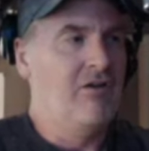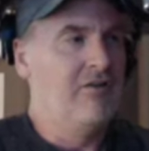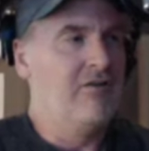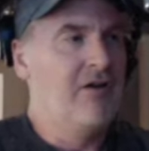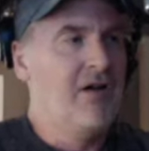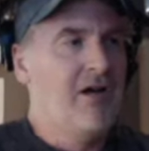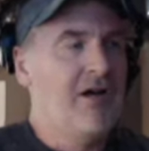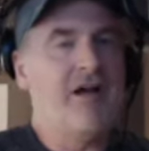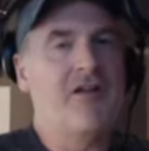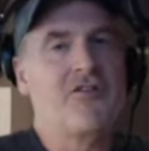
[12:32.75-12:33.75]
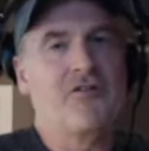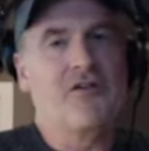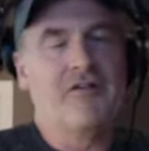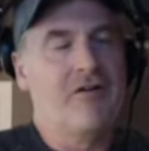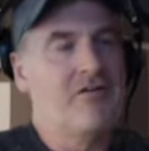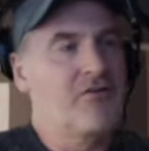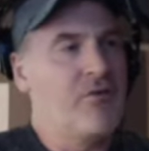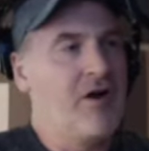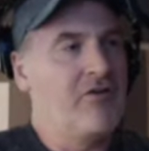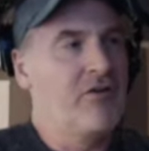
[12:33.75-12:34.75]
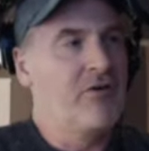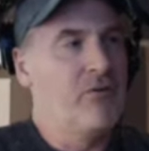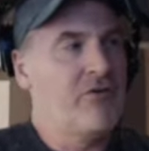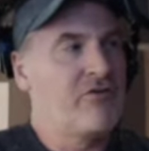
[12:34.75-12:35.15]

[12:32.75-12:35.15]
is it? And I took a voice